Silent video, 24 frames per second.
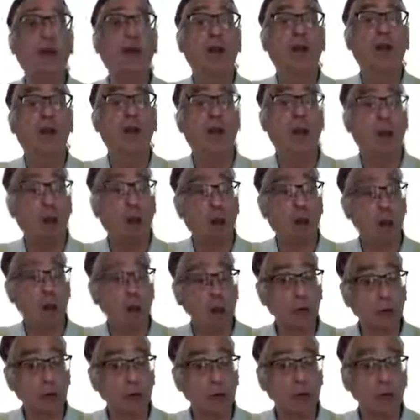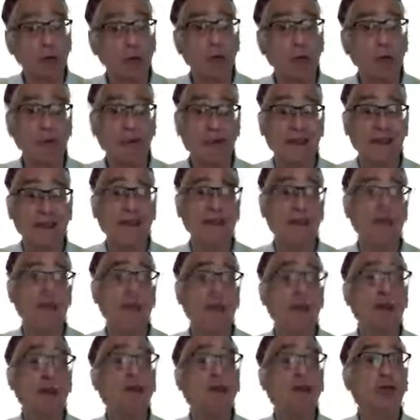They all use up the
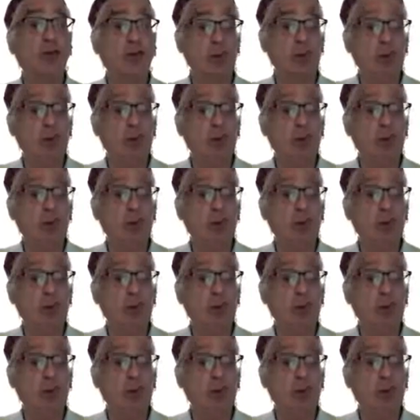essential